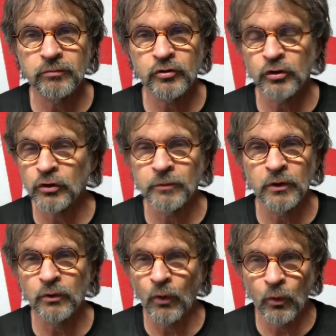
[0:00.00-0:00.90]

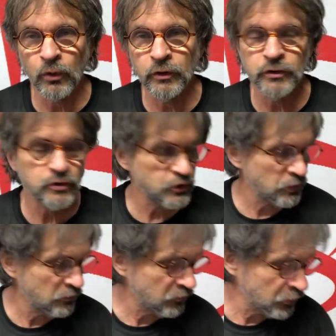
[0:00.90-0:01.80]
Turbo Orange
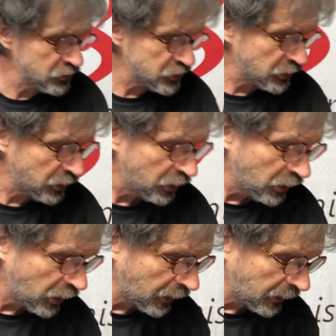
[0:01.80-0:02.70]
version,
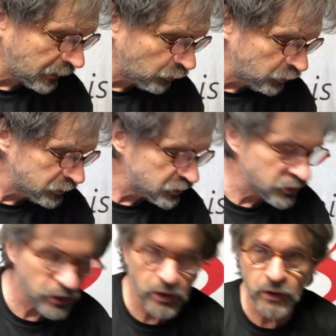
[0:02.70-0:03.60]

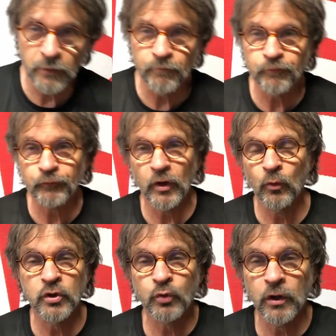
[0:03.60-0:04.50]
which
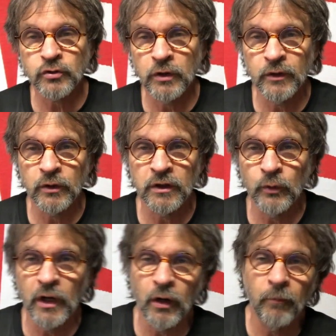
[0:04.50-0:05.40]
works really, really
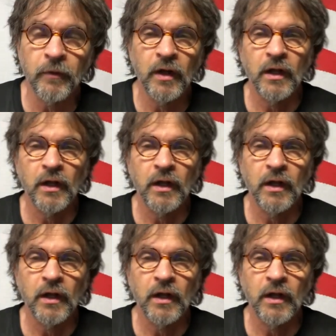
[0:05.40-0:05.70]
well.